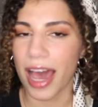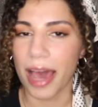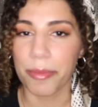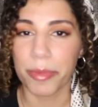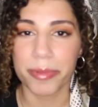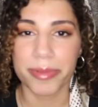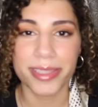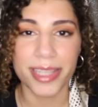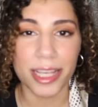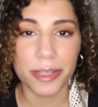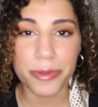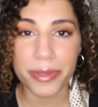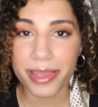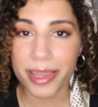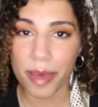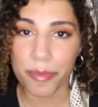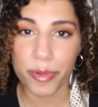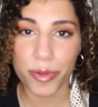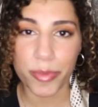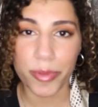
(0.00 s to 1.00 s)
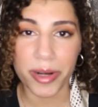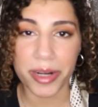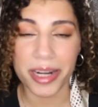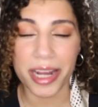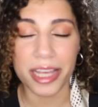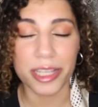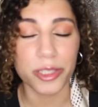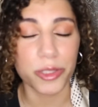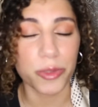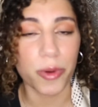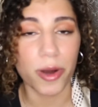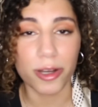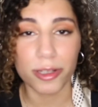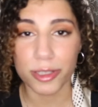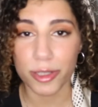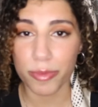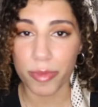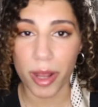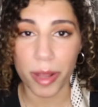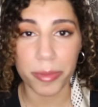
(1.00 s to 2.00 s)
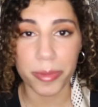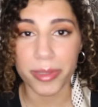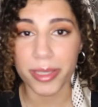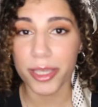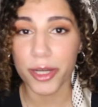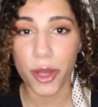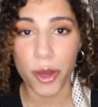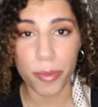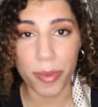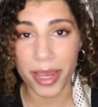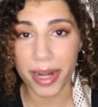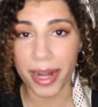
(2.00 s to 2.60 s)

I'm obsessed with leopard print, as you all should probably know by